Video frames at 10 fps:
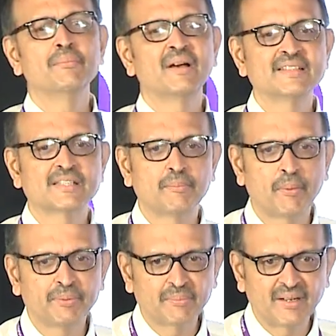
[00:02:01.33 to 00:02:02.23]
by a
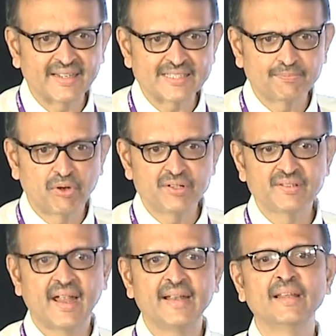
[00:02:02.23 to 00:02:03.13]
suboptimal response,
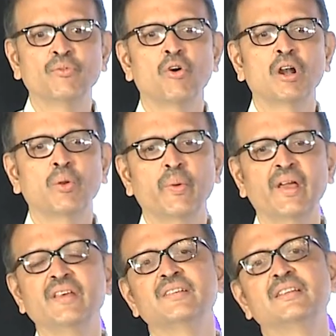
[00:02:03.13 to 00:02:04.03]
and in what way
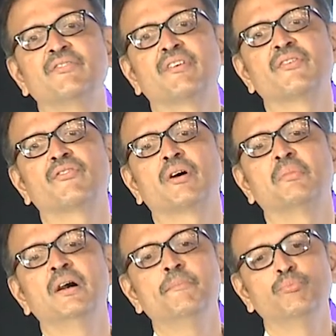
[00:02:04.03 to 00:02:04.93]
is it different from
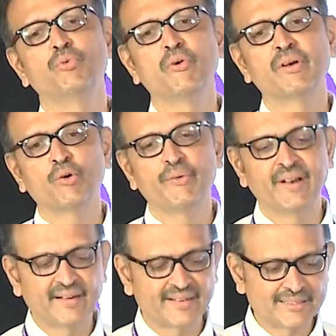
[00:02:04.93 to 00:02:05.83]
a poor
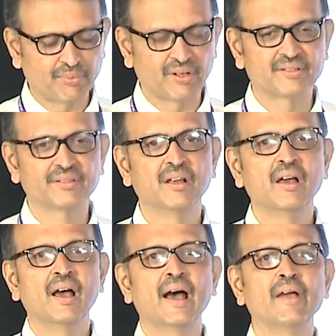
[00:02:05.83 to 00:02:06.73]
ovarian response?
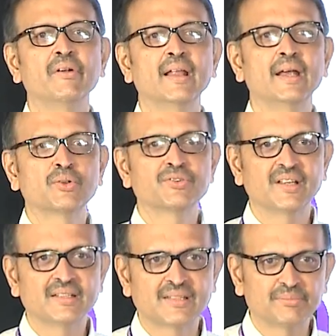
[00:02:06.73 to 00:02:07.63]
I would like to
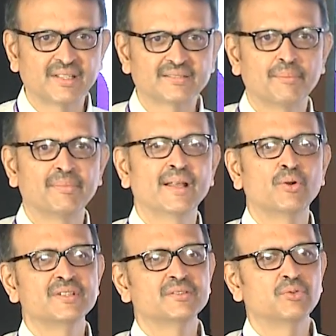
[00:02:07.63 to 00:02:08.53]
say something. Somebody who
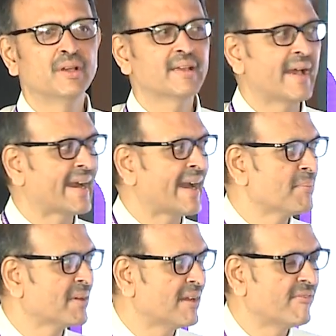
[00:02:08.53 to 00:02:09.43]
is doing
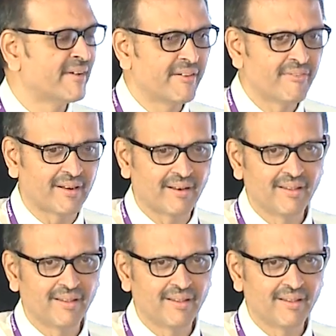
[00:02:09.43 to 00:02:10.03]
academically very well,